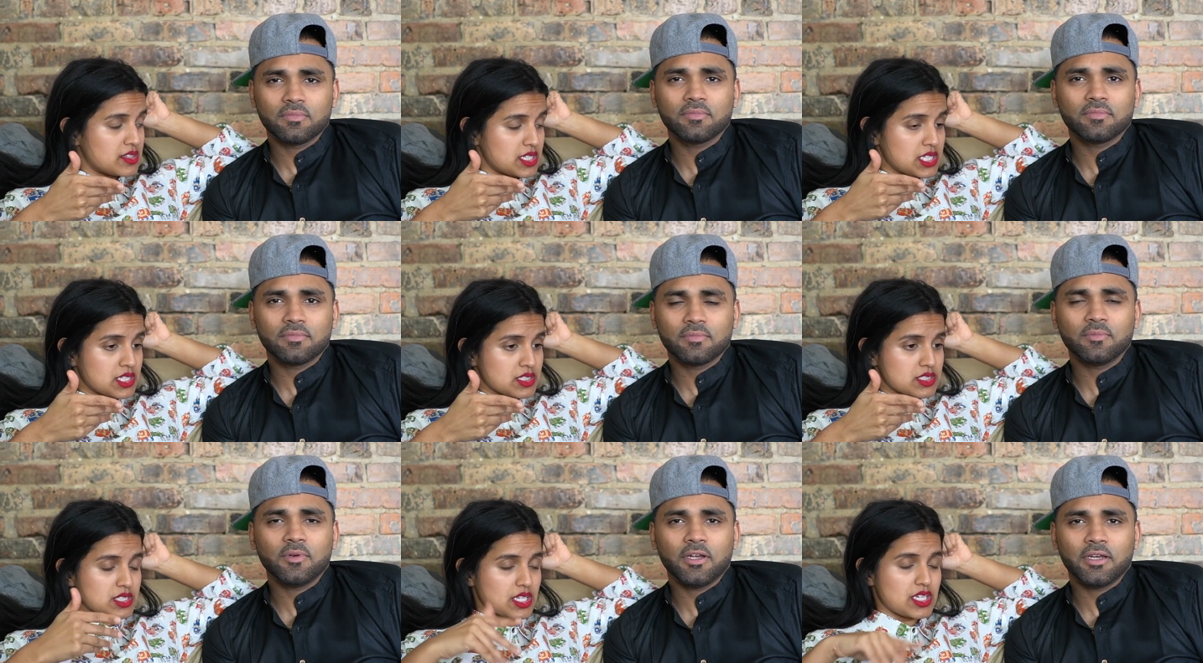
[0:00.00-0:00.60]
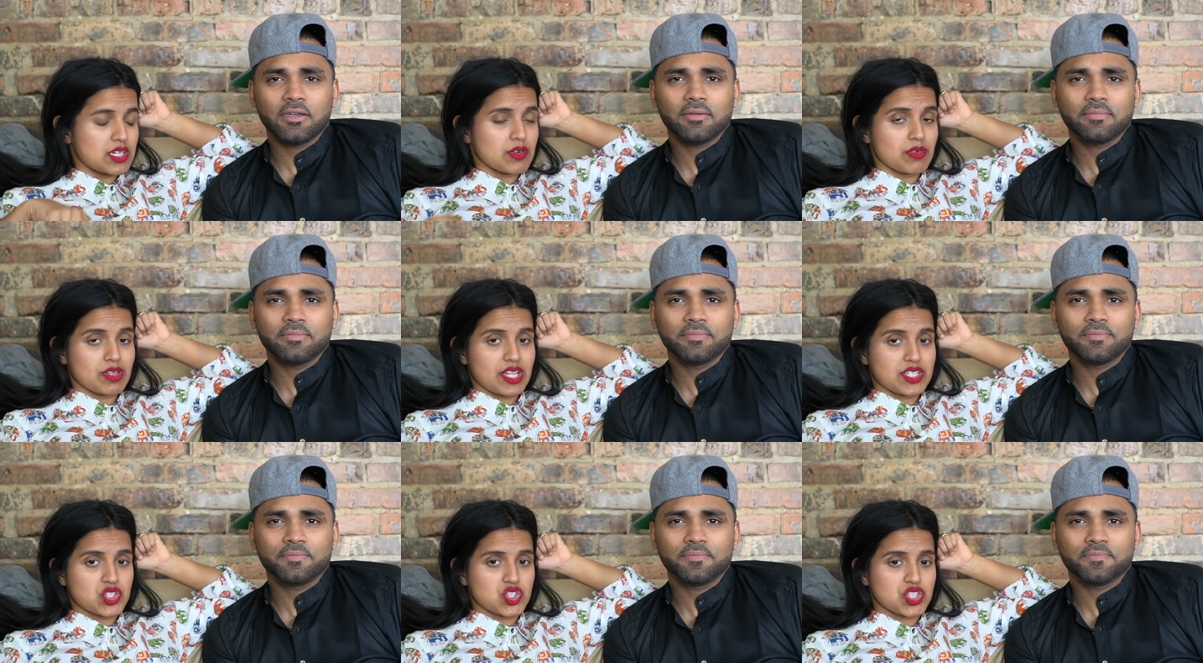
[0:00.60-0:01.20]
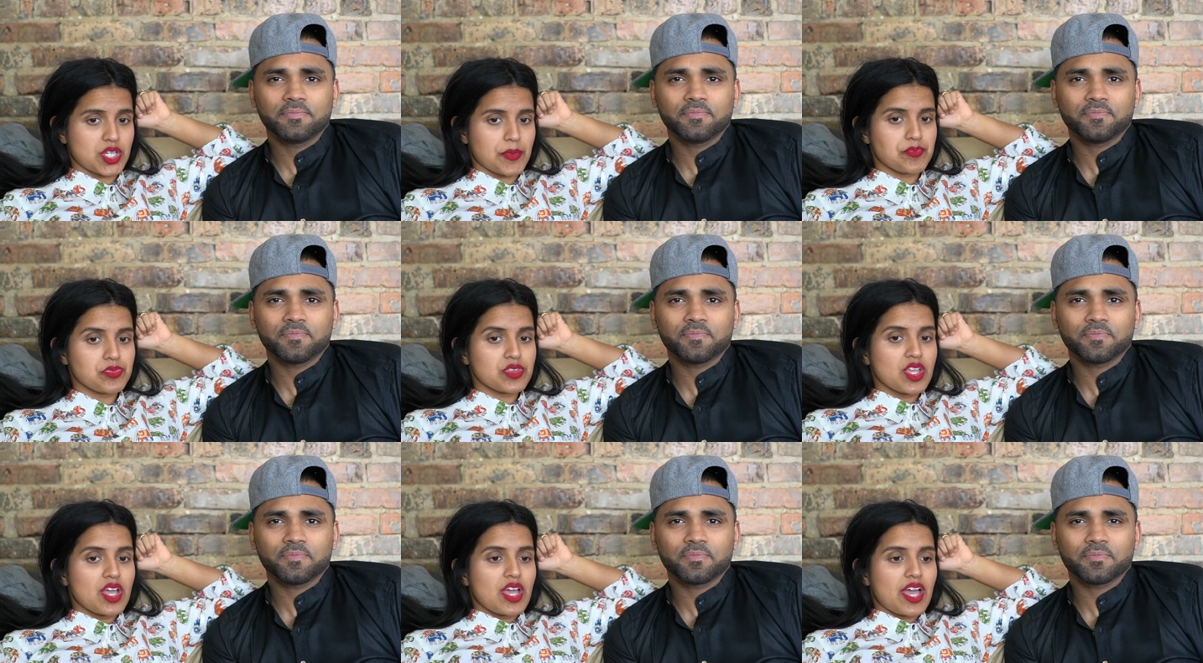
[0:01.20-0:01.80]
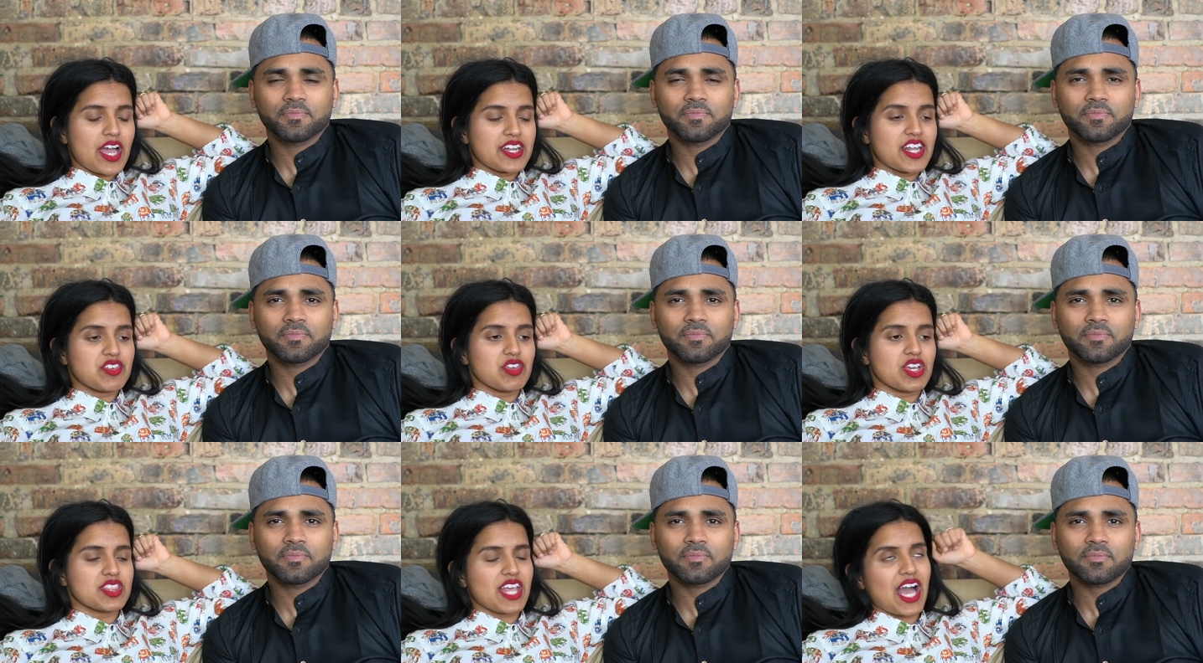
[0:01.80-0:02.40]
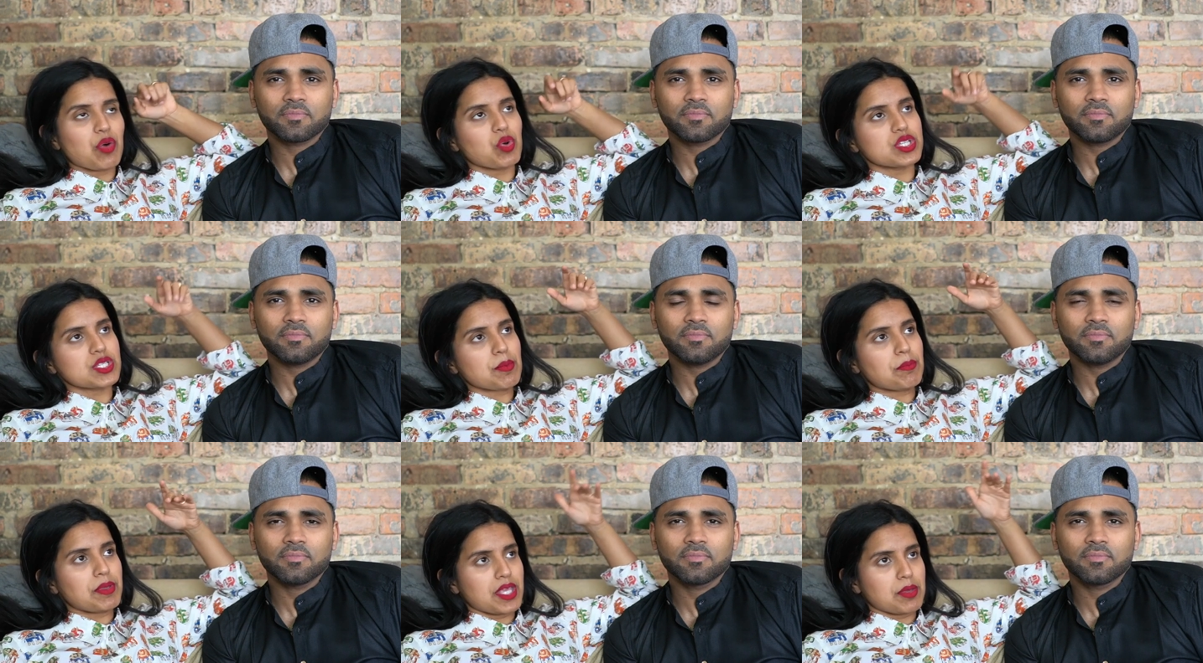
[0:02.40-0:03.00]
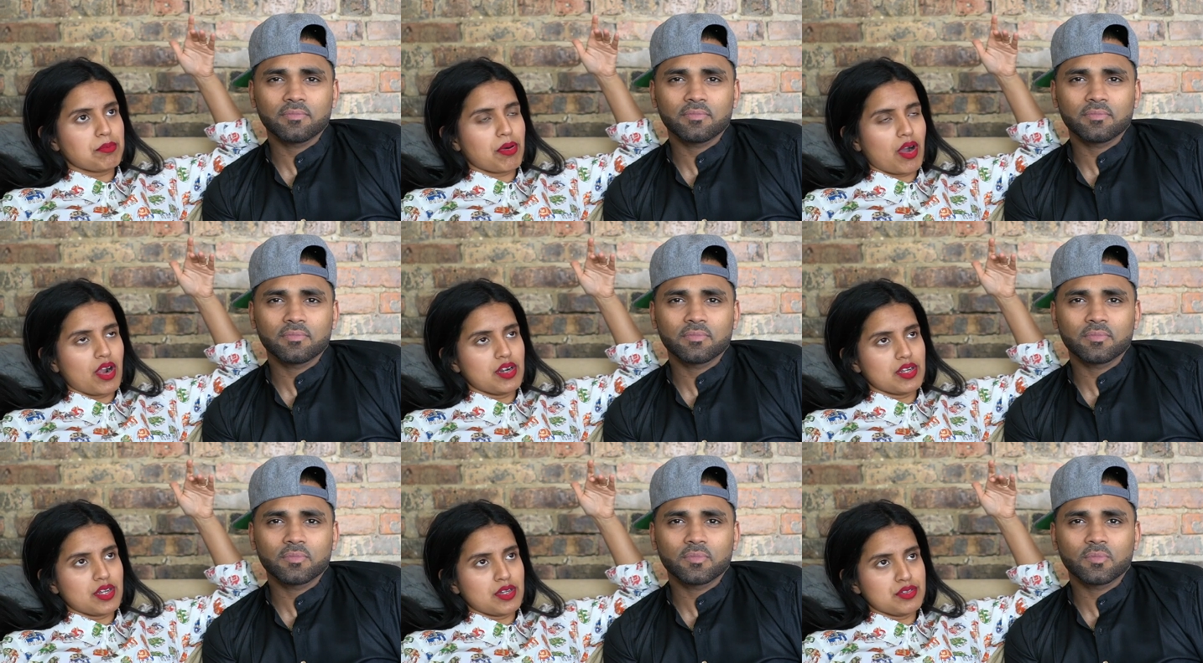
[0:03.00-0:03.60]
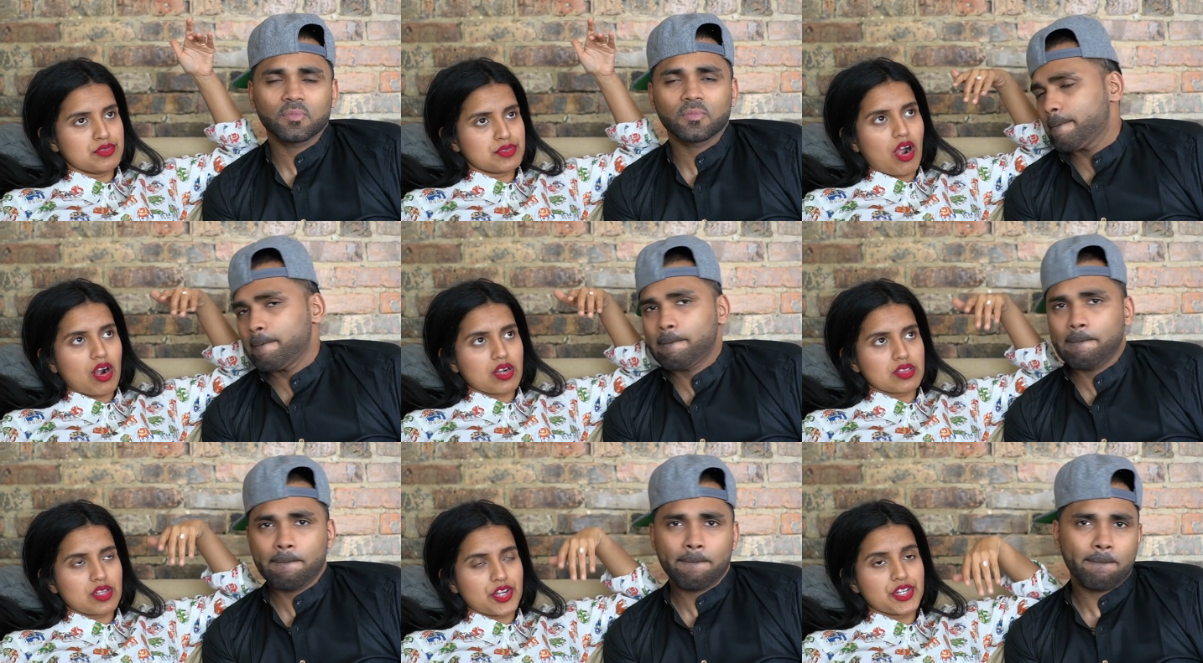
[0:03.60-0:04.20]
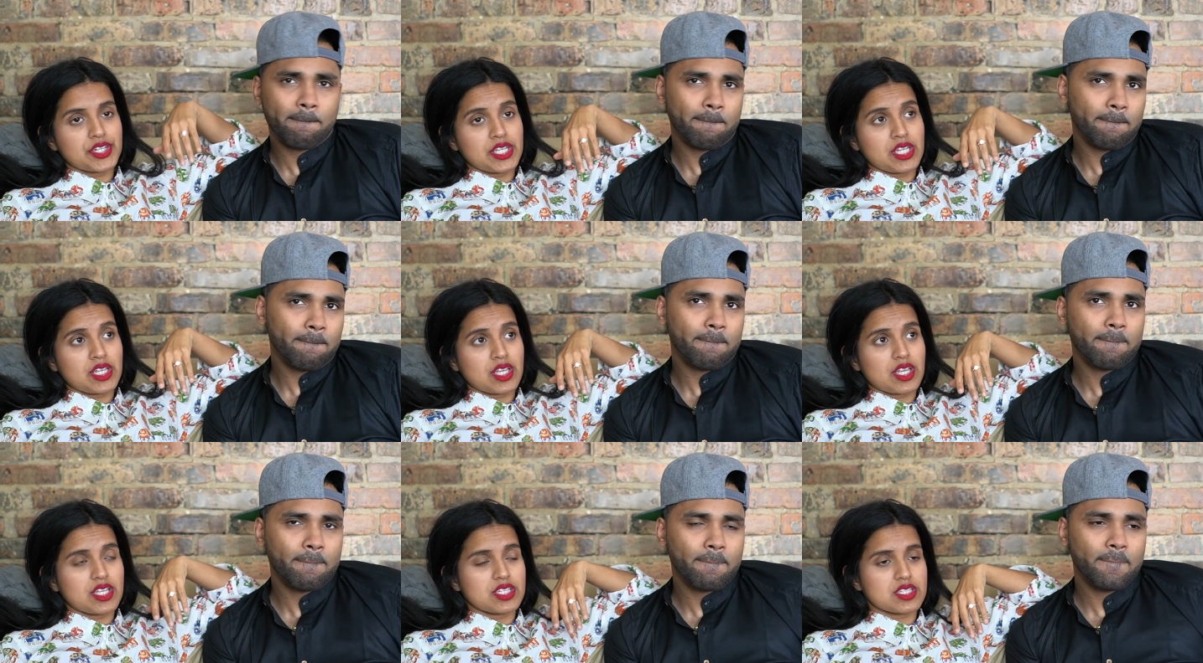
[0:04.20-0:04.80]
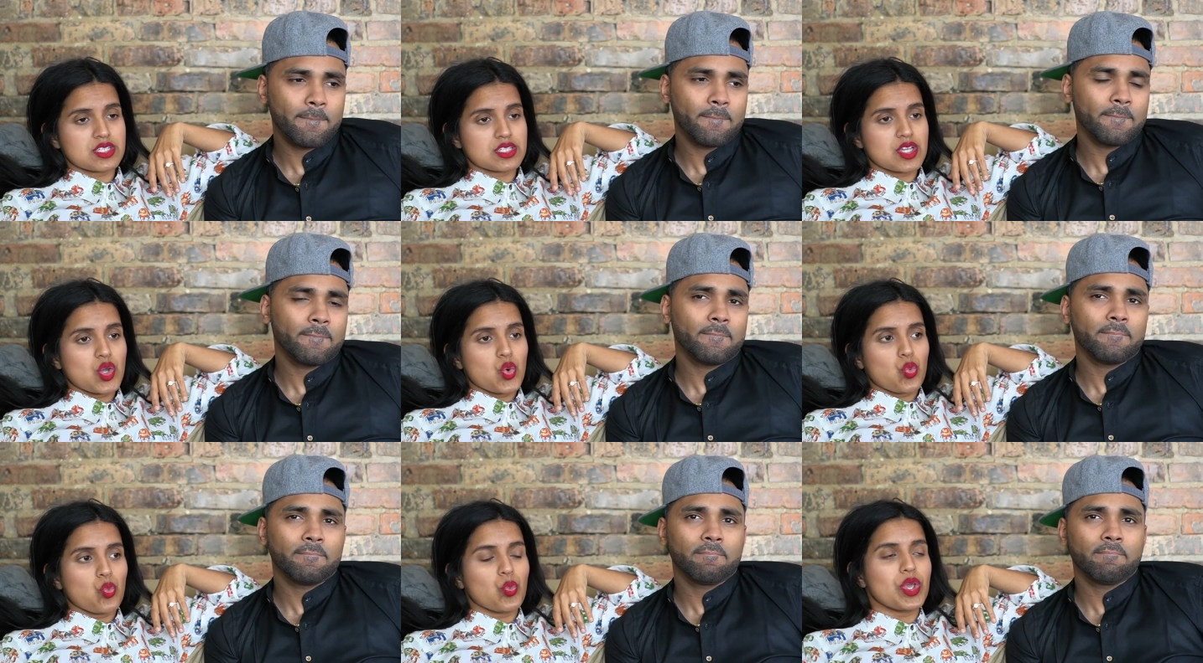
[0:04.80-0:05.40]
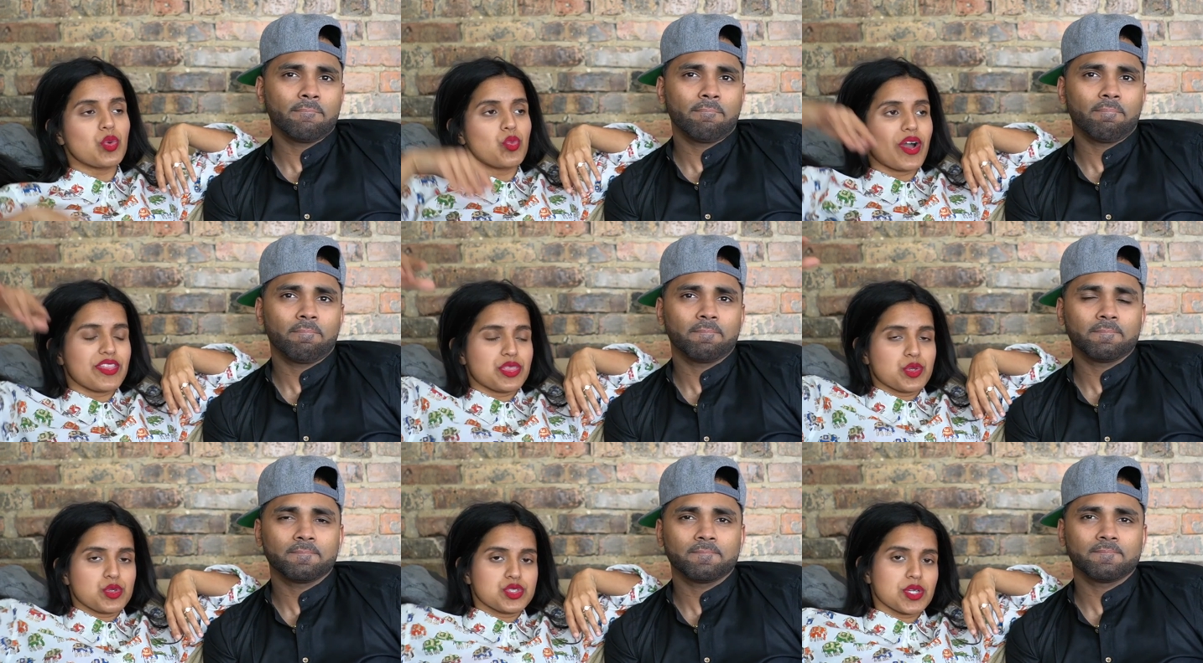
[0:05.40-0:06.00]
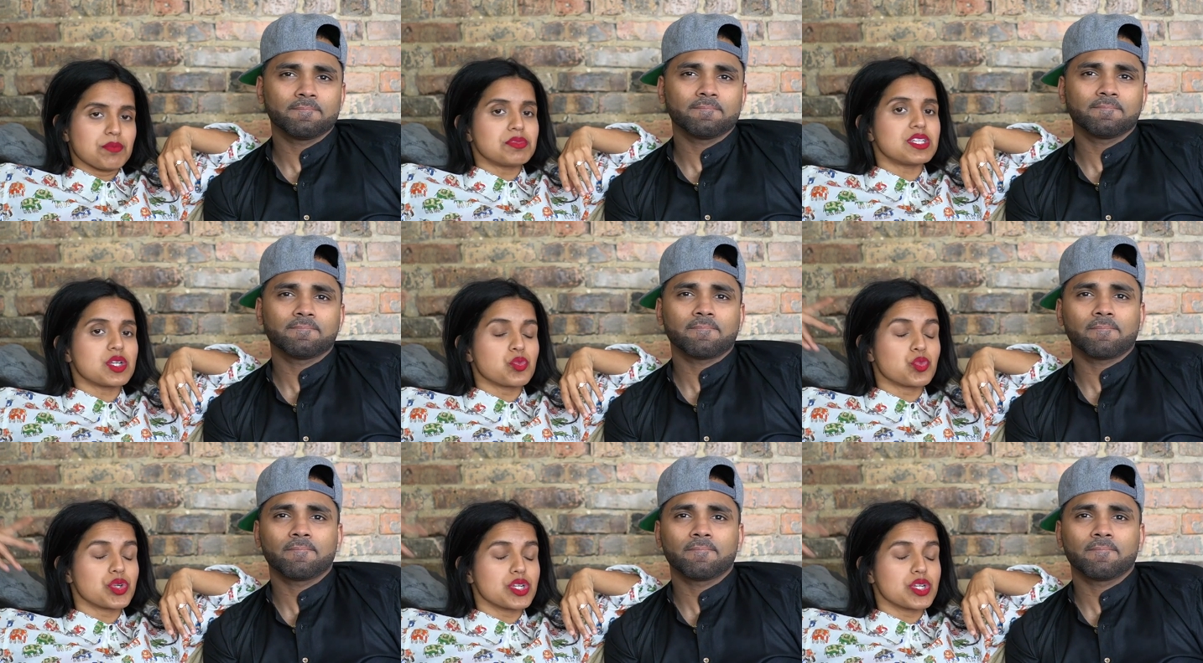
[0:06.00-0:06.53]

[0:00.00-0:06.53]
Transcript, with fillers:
Speaker 1: of things in a relationship, and I feel like that was a big part of our learning is. We went through something